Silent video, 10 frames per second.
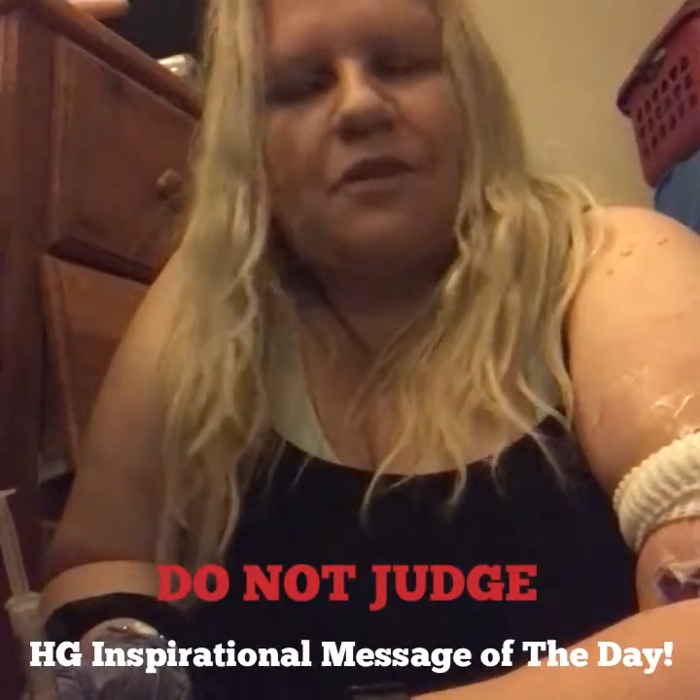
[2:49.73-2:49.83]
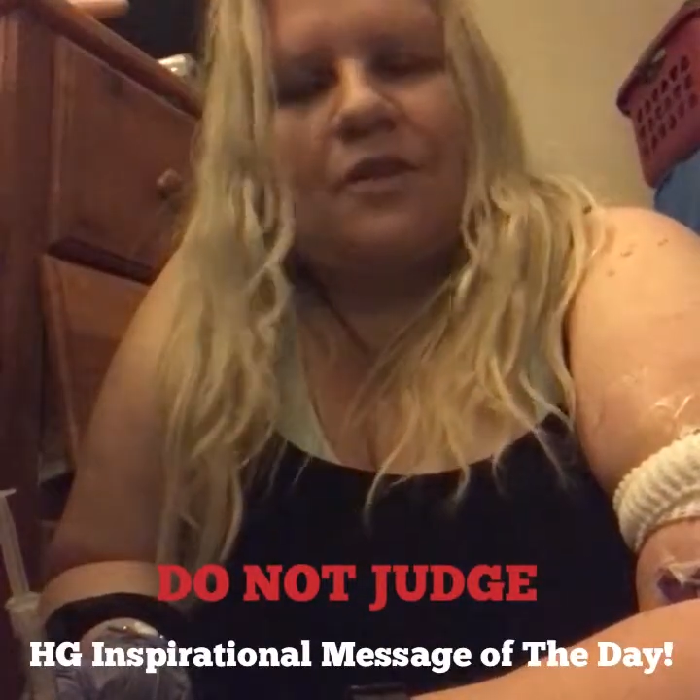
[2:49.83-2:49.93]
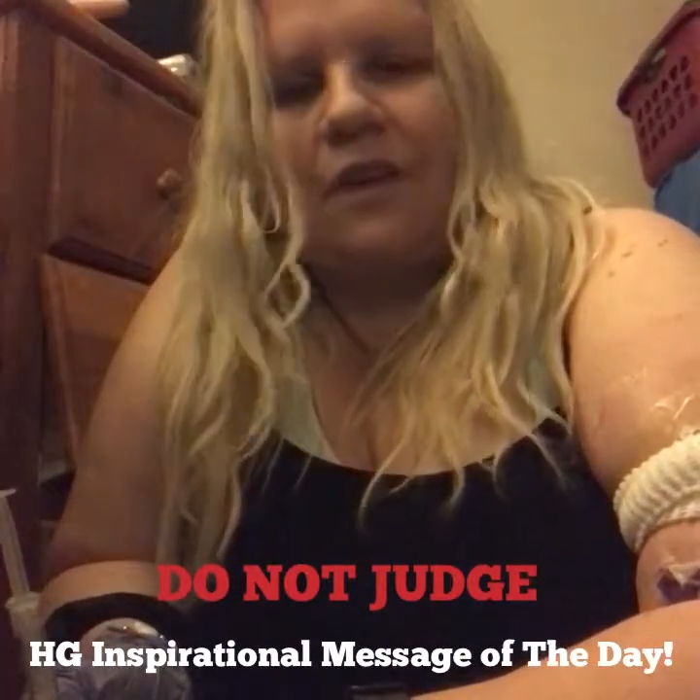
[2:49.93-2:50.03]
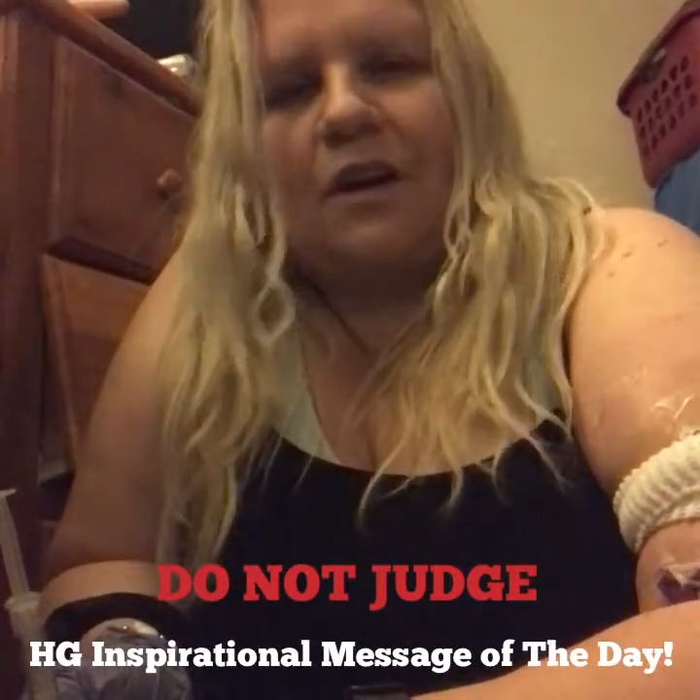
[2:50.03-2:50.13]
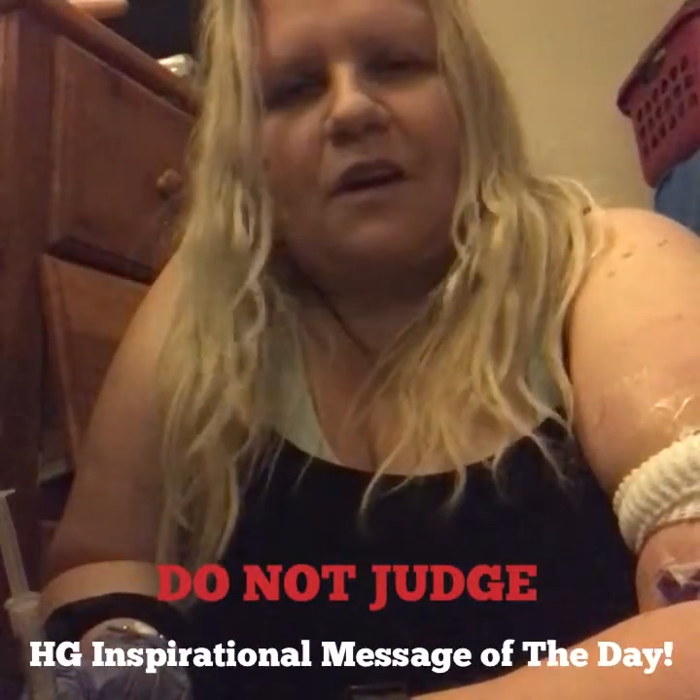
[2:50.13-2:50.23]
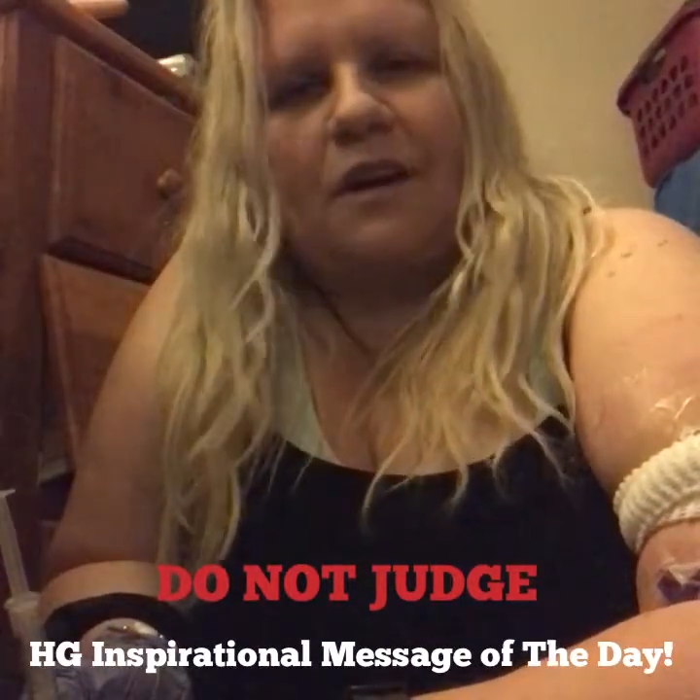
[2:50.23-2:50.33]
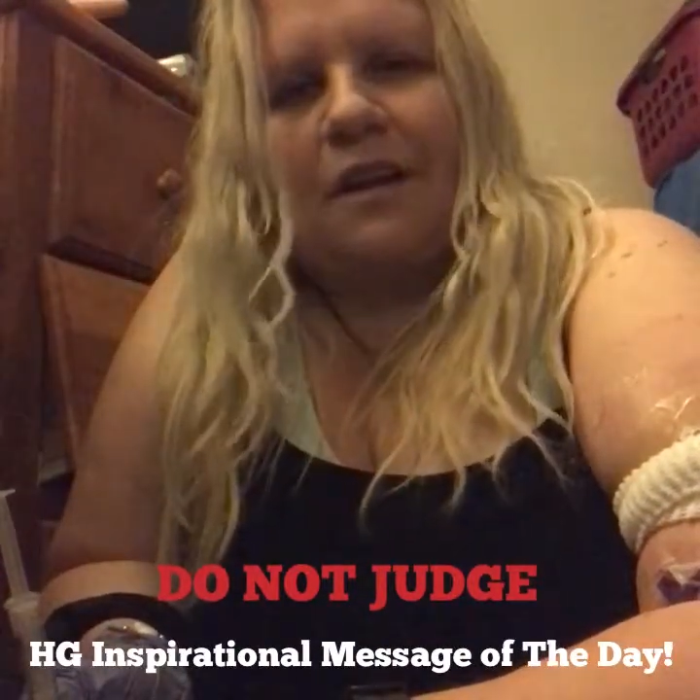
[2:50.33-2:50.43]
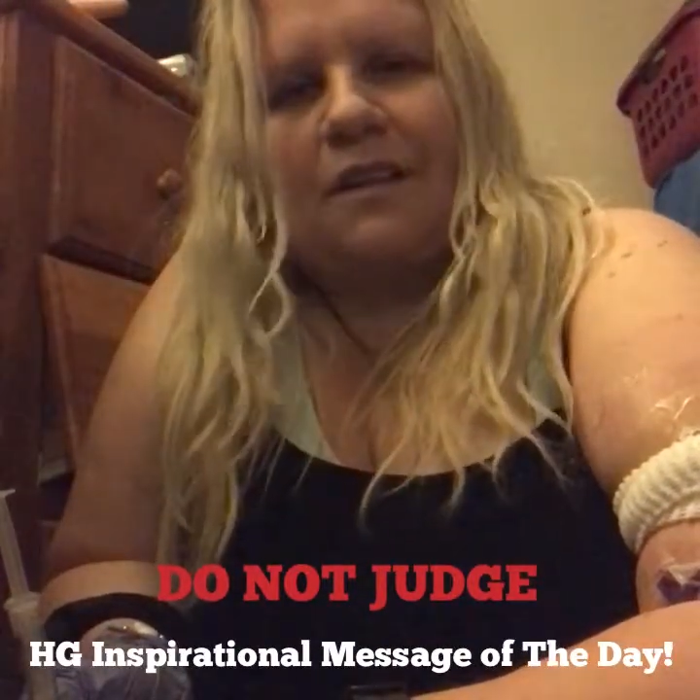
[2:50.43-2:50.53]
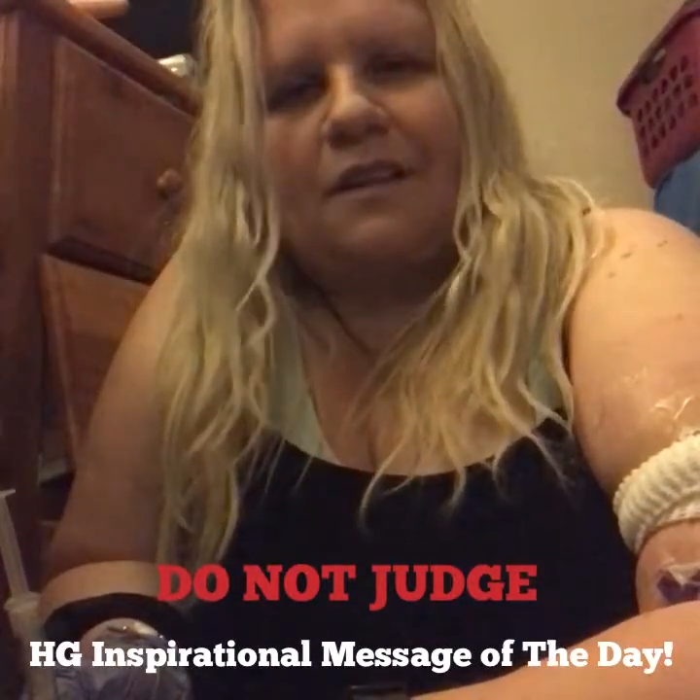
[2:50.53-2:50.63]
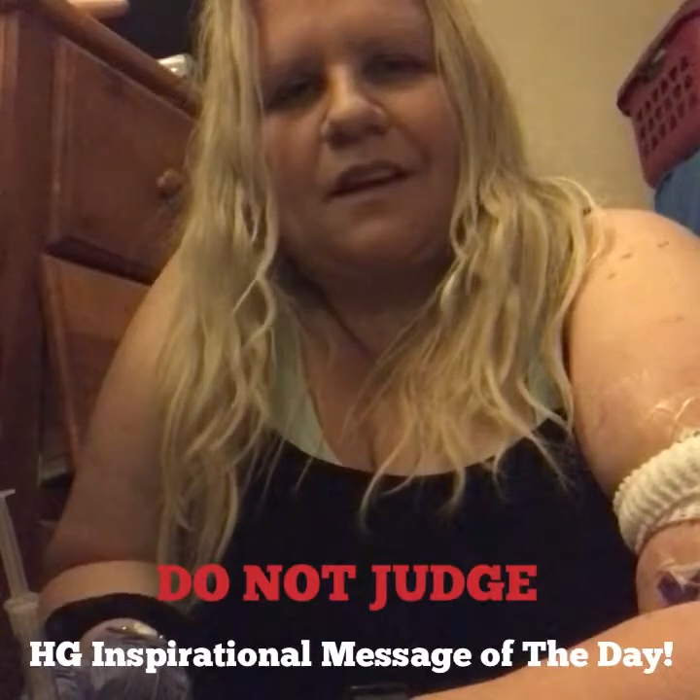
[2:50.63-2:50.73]

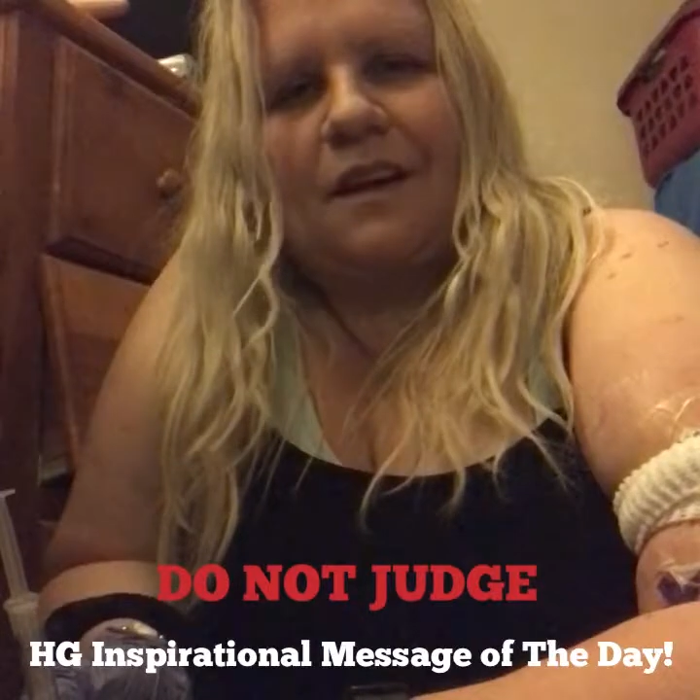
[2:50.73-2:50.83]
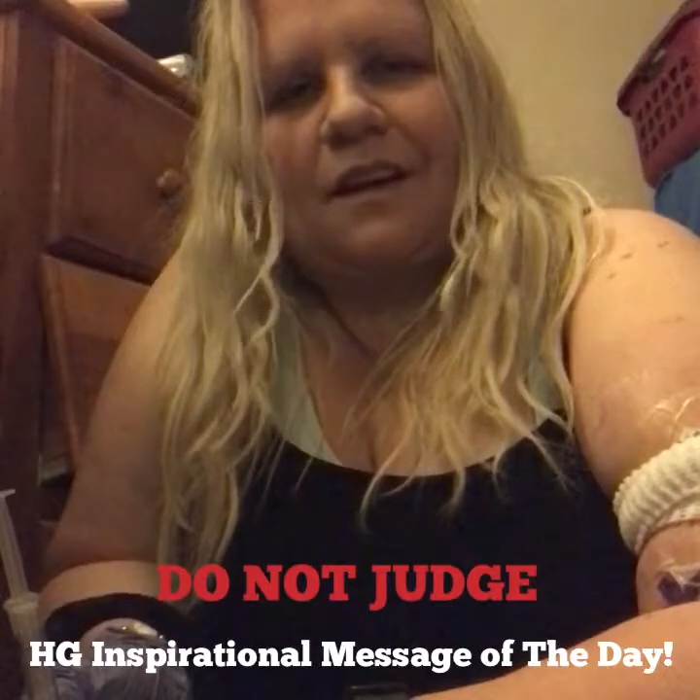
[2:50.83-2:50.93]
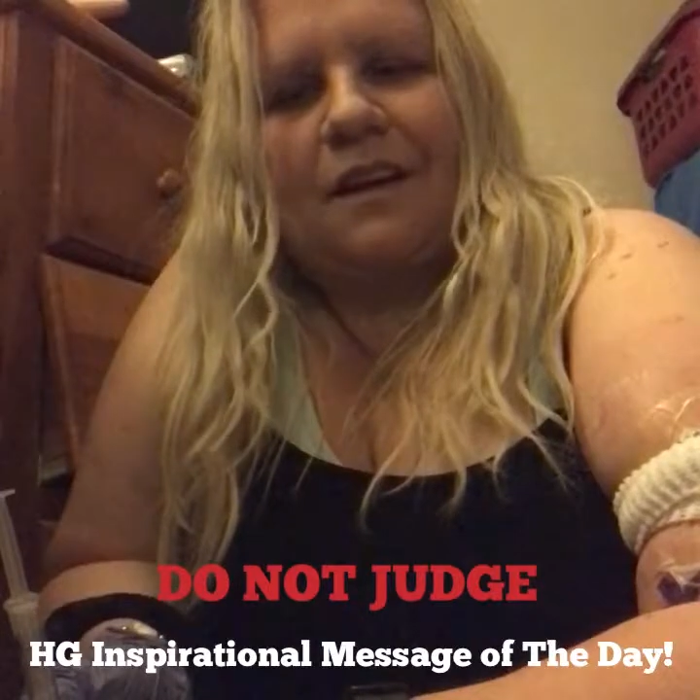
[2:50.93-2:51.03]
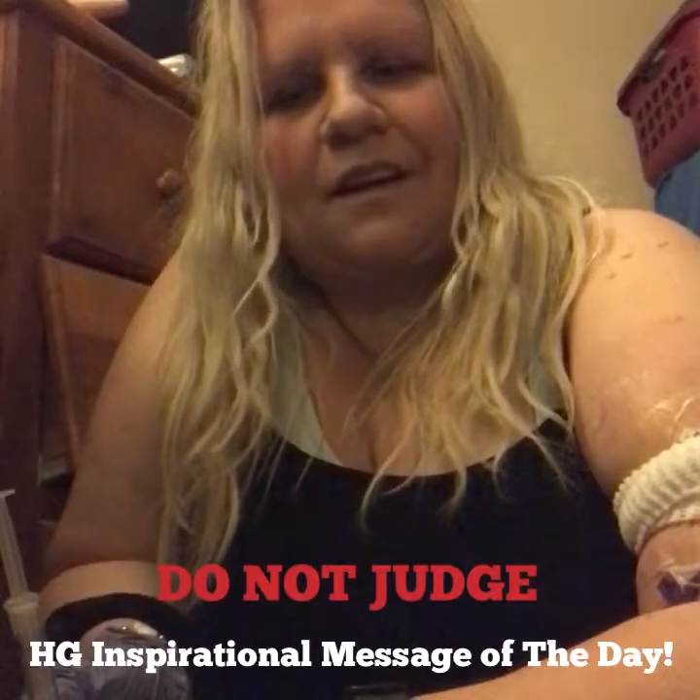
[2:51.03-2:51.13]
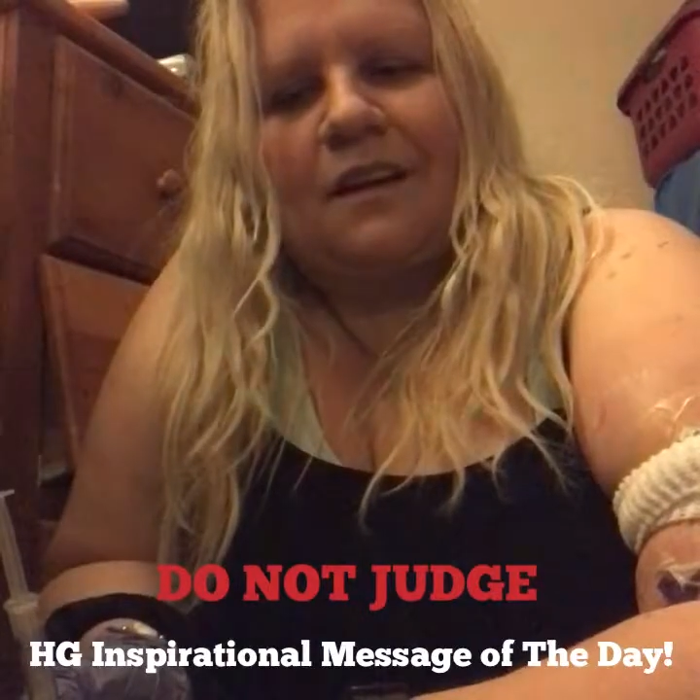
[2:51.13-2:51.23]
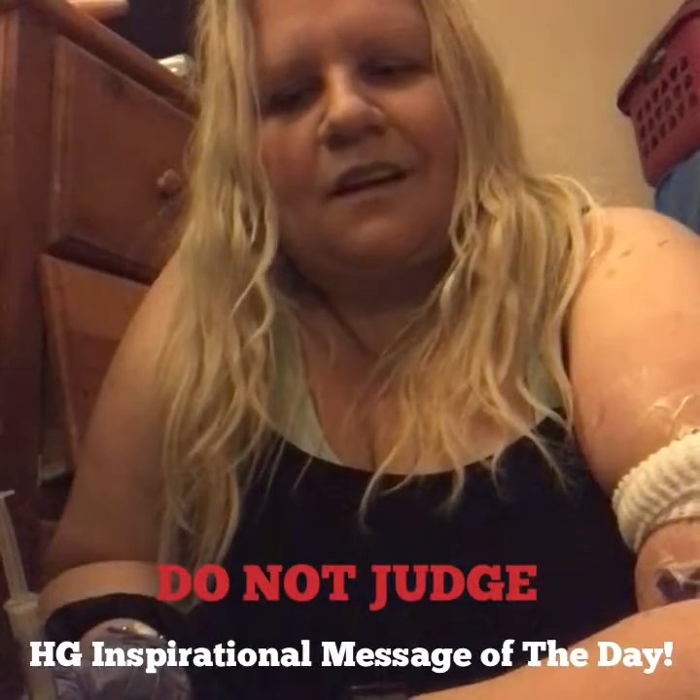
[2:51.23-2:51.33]
thought that.